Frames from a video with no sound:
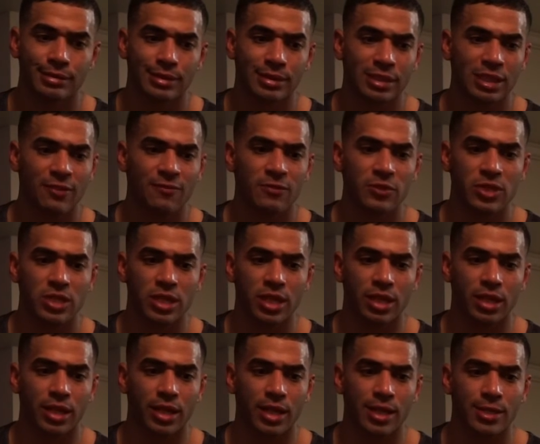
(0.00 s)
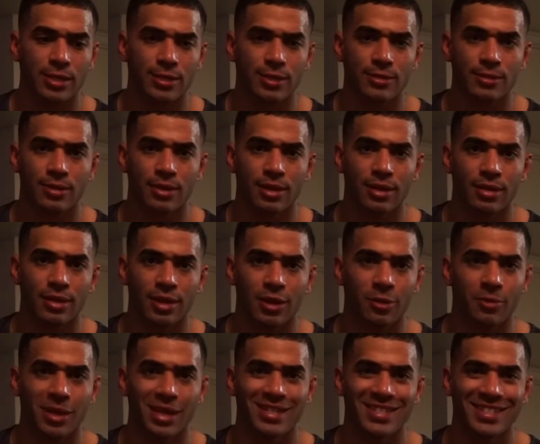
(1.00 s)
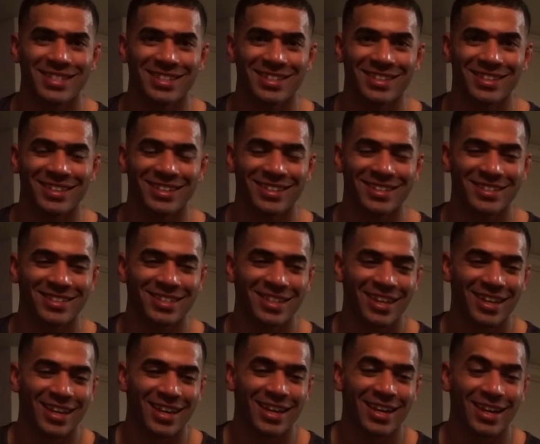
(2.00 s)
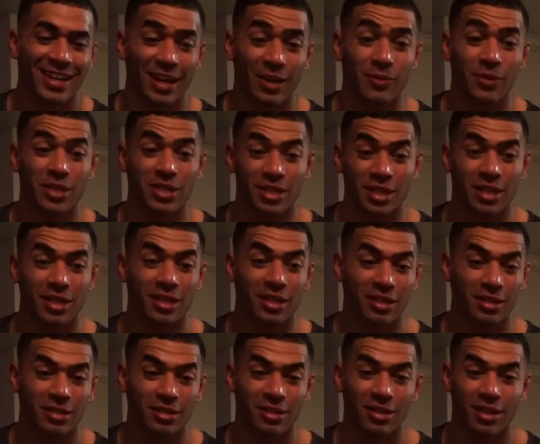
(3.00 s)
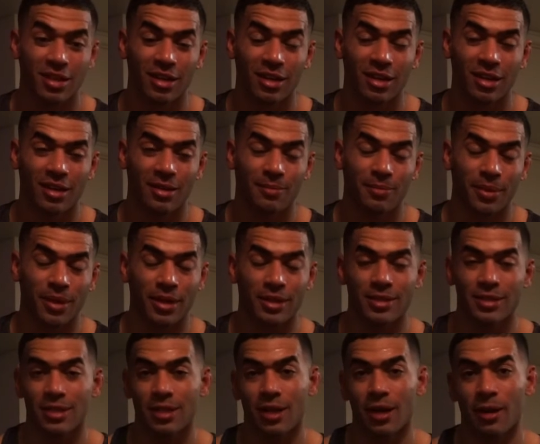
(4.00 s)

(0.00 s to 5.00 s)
except for CLAs, they don't make CLAs, and I wish they did. But